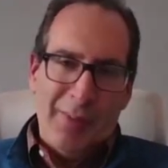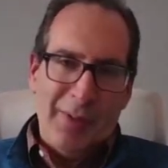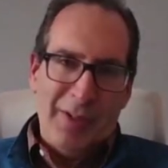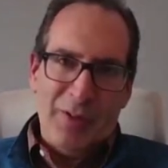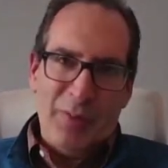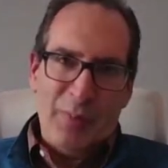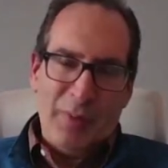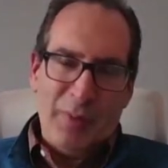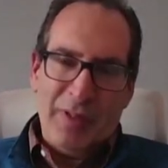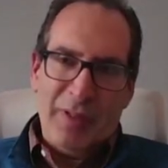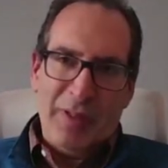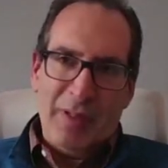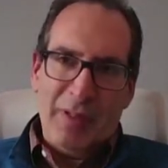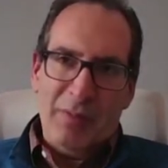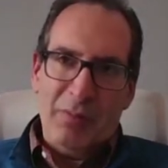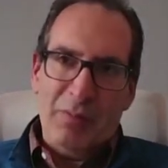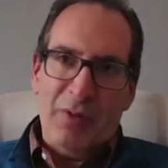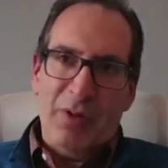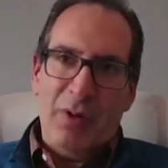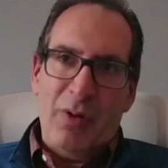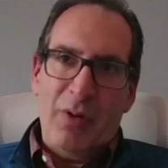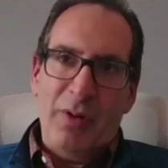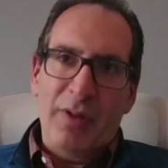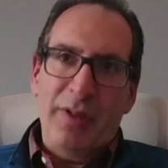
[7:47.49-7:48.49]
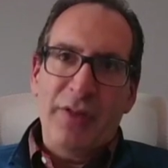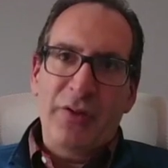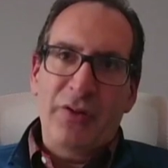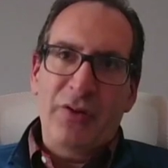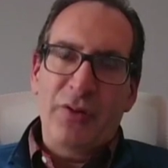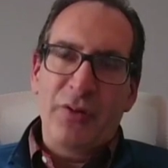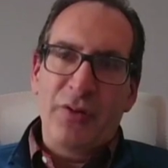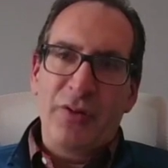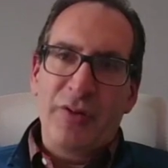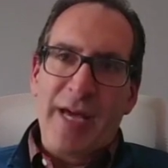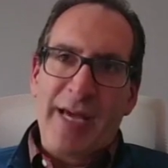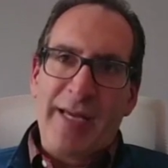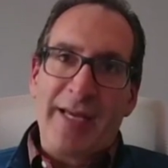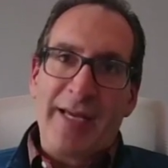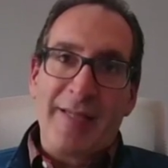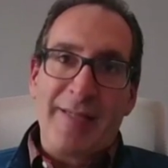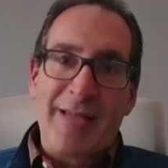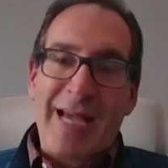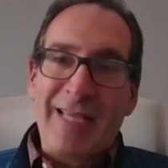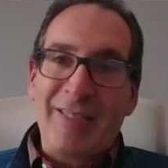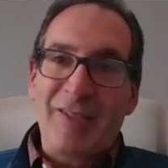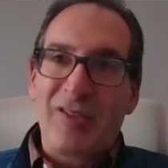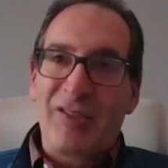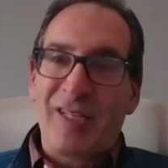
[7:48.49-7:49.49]
I mean, it's been, at least 2 decades.
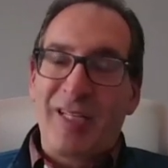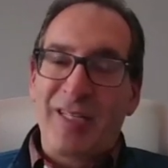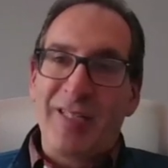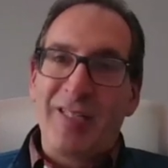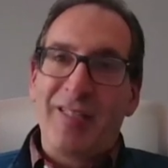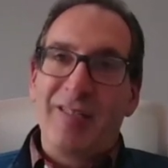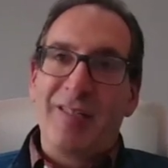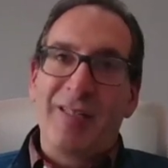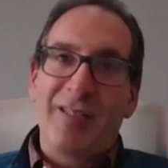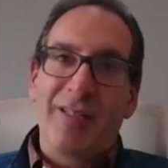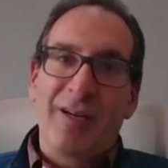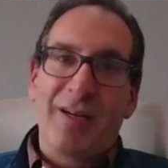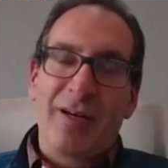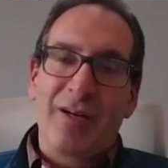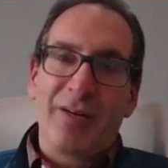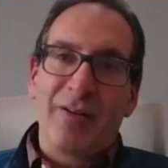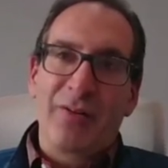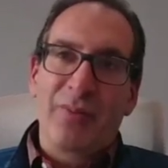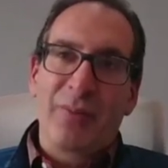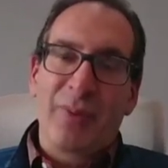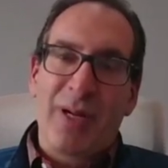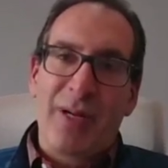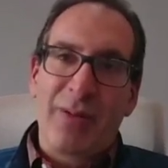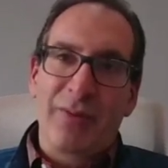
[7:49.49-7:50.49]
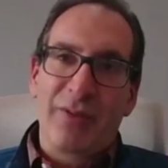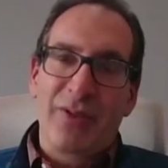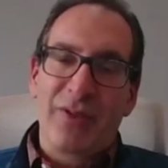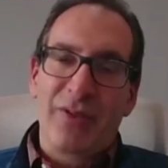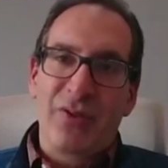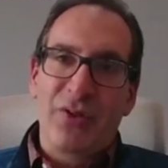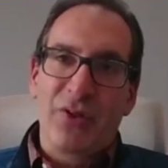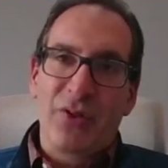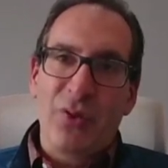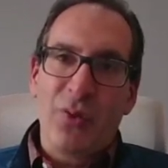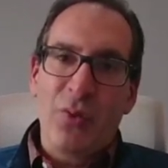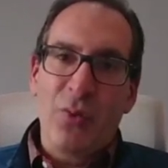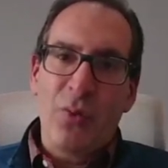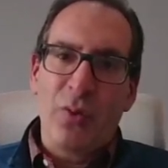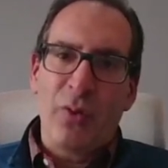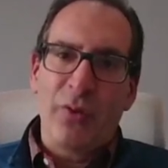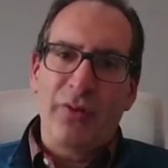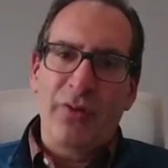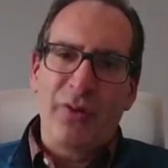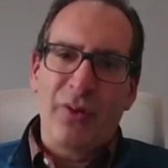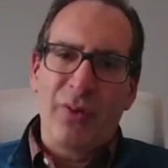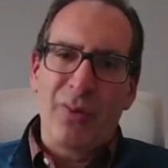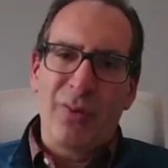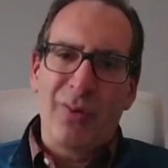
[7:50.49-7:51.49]
I studied DERs when I was in school.
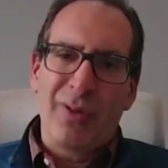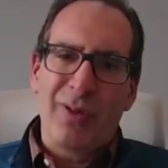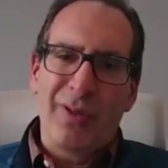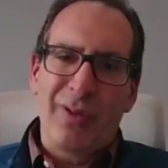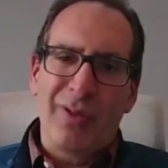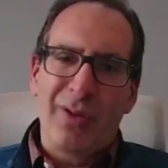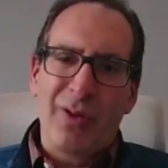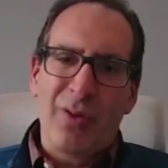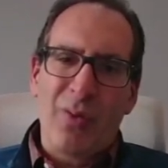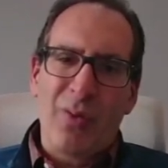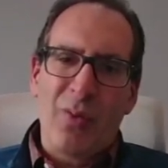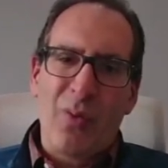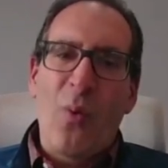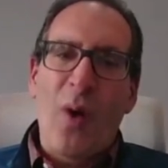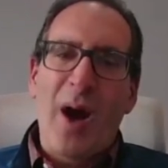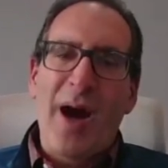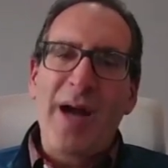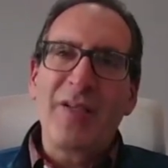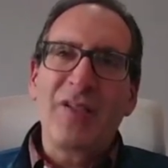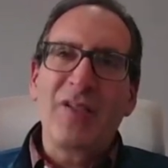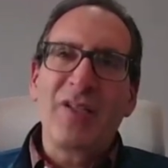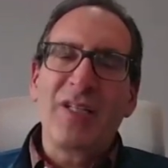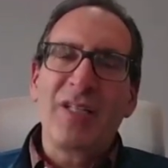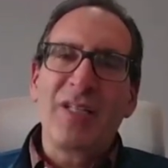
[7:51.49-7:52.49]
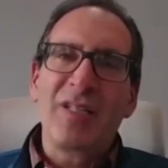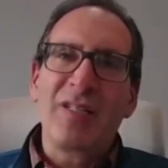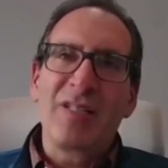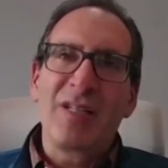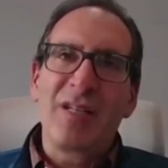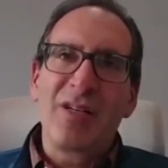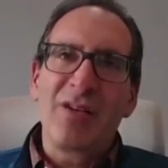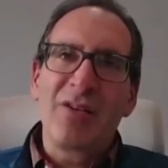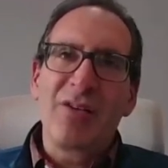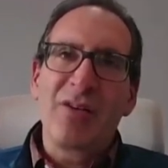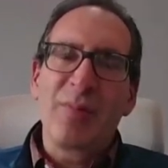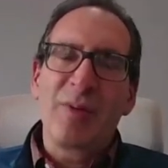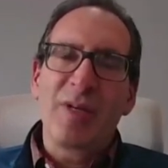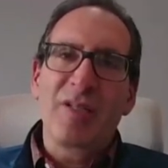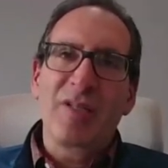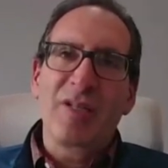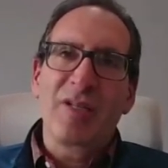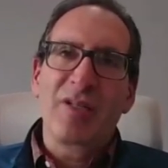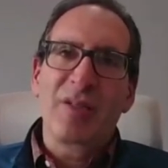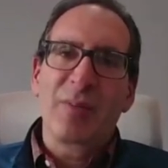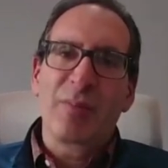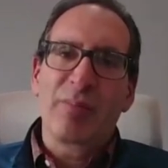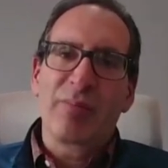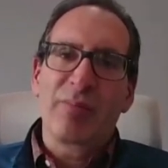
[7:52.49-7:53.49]
So, why does it continue to be
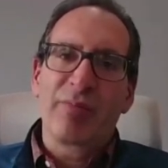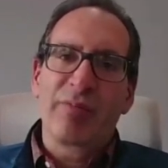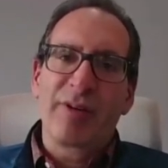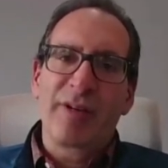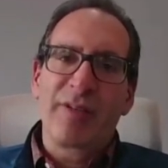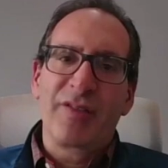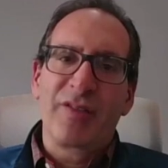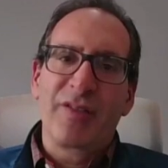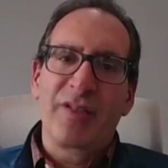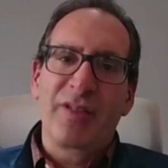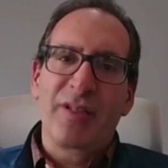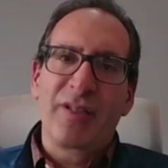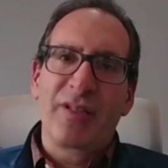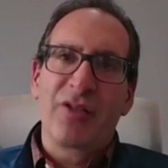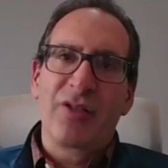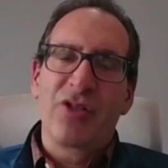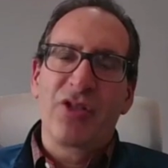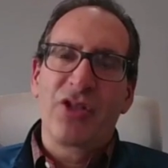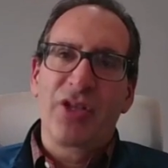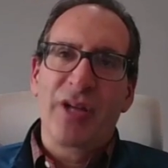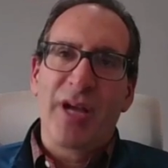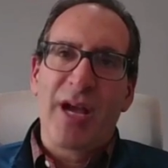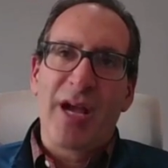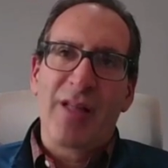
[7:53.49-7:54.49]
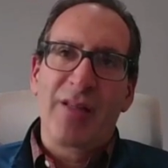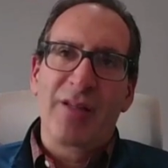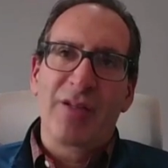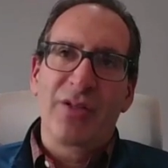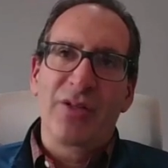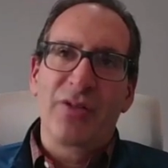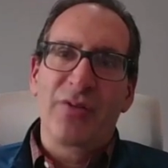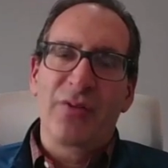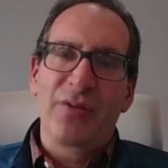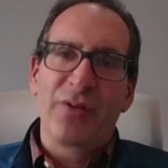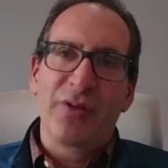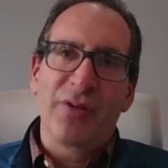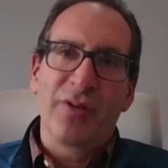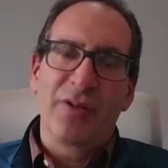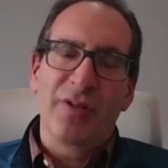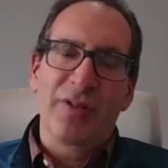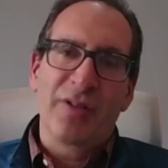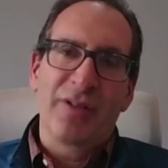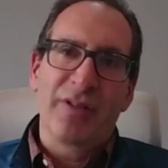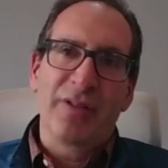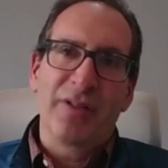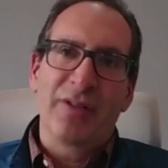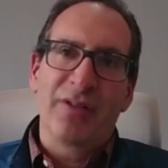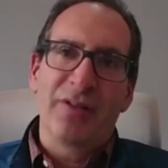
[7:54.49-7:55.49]
such a pressing challenge for
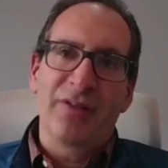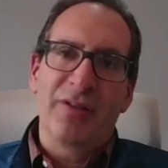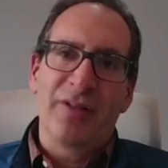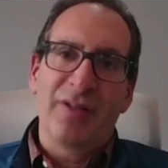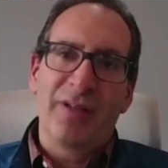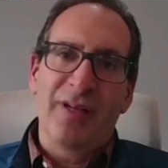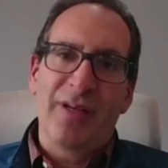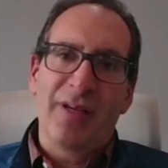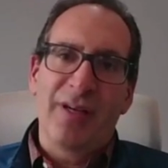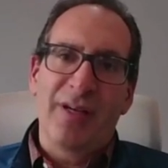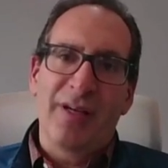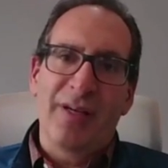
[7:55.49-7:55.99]
utilities today?